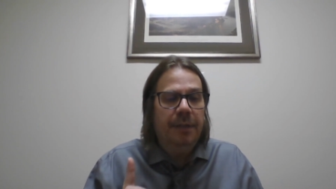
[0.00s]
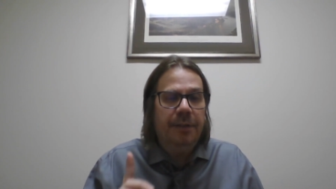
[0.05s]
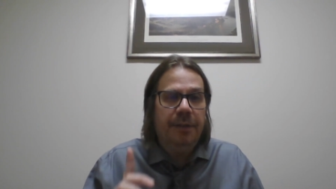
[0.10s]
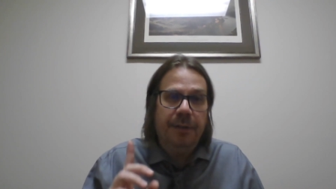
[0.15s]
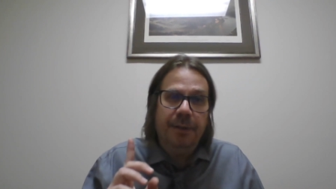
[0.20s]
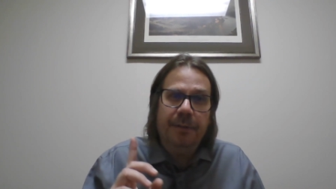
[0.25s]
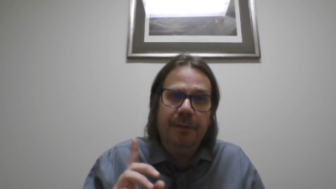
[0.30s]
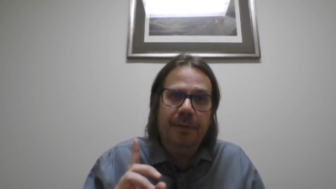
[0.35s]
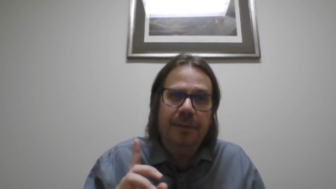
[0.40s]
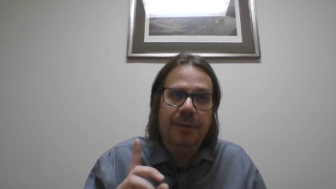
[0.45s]

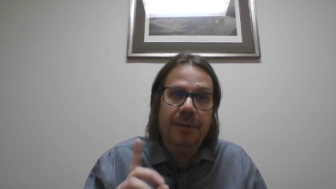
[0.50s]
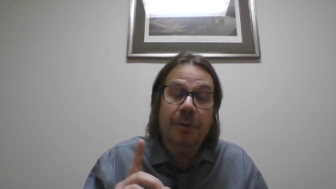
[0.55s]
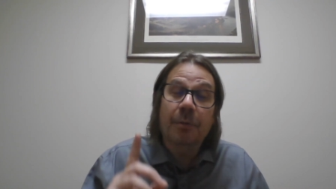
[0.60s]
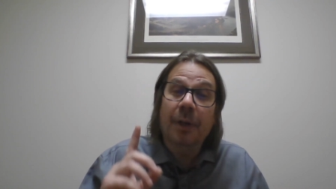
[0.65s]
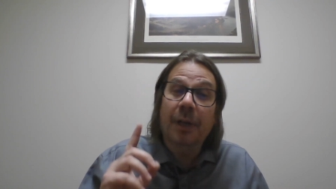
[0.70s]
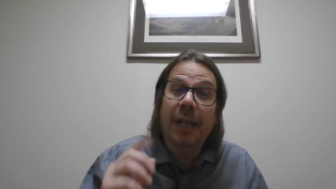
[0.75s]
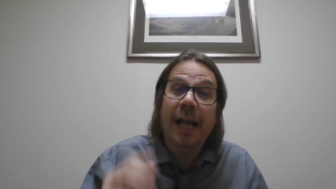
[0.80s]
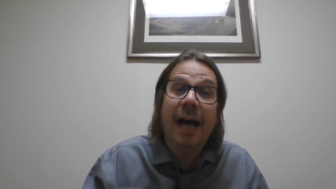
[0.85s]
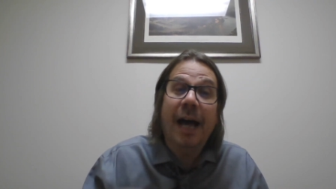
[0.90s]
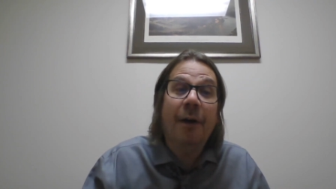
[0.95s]
to,
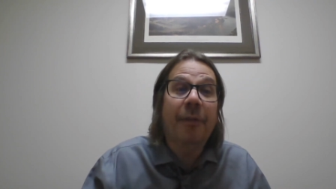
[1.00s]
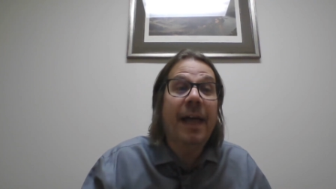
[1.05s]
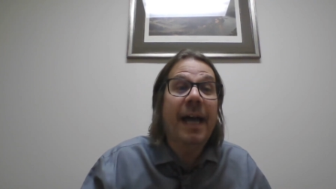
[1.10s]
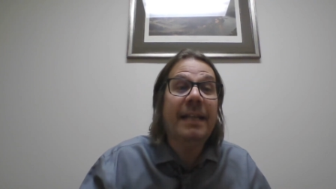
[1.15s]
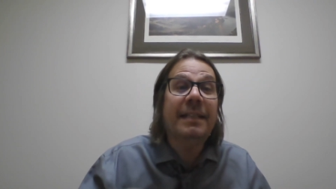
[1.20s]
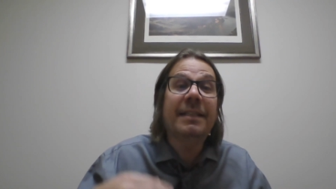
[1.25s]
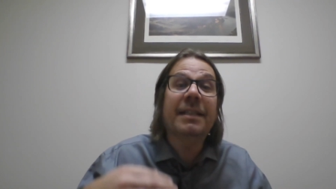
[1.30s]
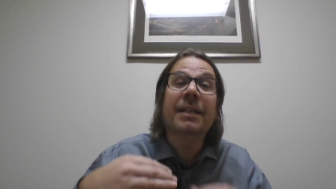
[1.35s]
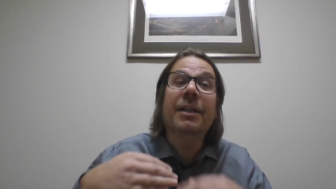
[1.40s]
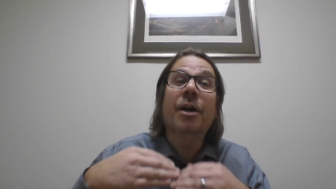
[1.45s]
to allow
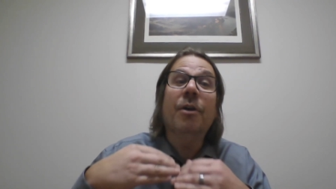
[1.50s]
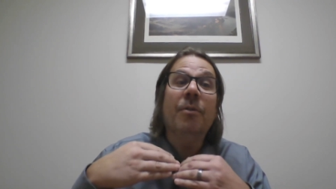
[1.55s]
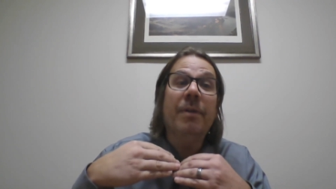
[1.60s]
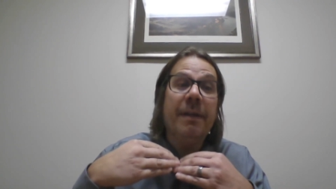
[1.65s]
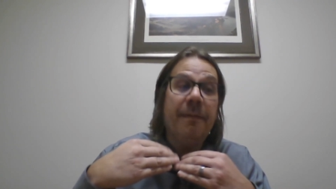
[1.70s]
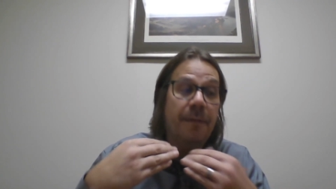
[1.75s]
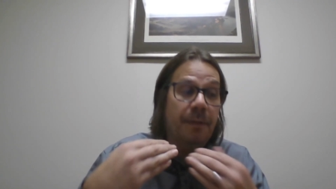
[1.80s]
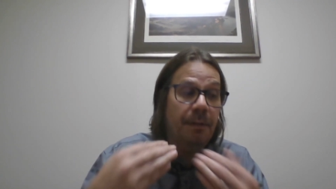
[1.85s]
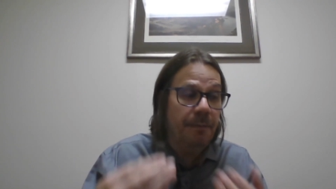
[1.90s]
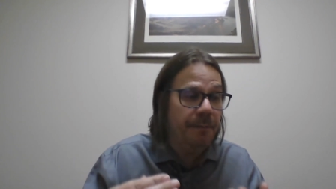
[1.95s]
that to go
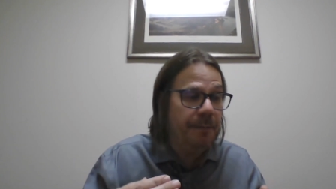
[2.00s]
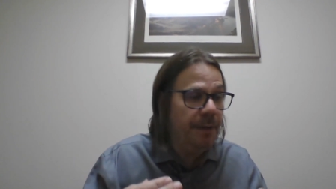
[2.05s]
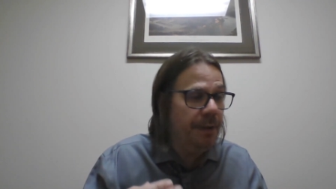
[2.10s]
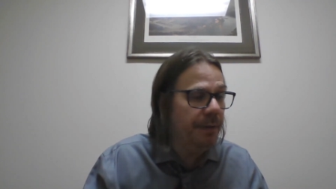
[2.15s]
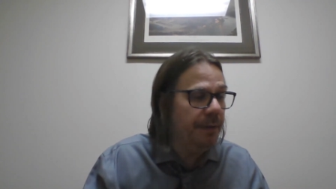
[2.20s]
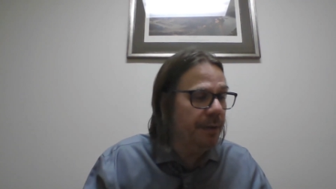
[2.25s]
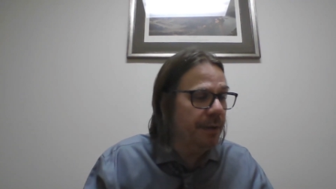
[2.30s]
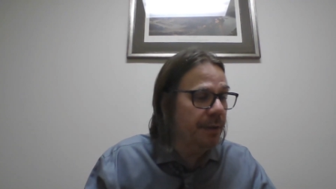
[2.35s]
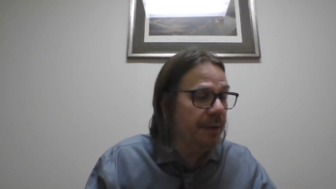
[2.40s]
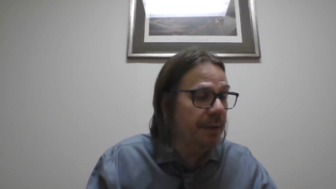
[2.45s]
even
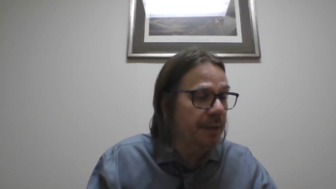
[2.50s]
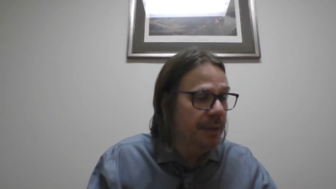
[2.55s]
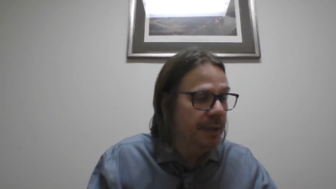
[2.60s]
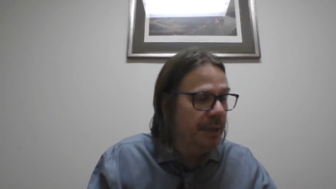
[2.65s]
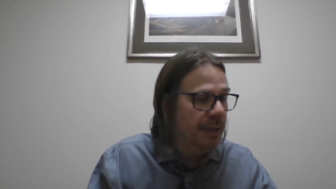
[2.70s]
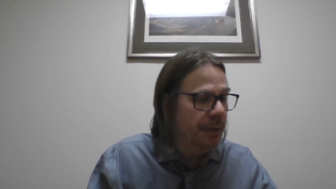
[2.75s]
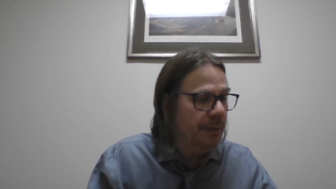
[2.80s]
further,